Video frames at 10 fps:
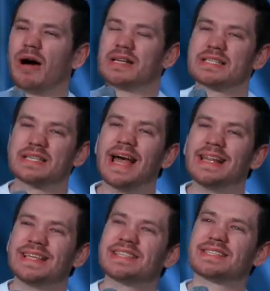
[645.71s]
our
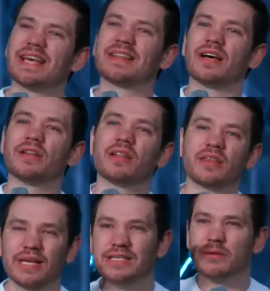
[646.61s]
sight is set on the
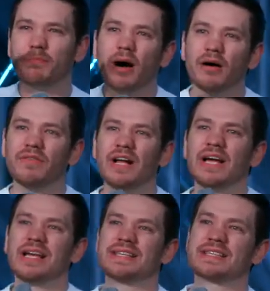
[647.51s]
things above.
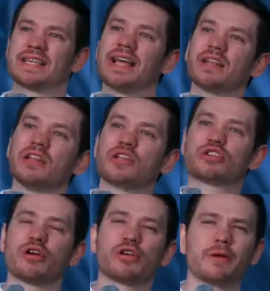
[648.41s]
It's set on
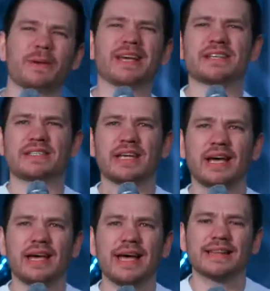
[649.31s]
eternity, because
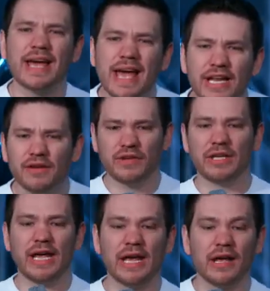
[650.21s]
at the end of
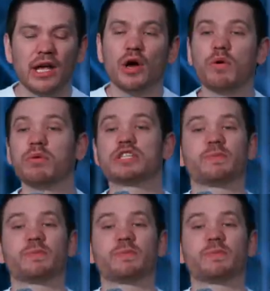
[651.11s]
the day, we will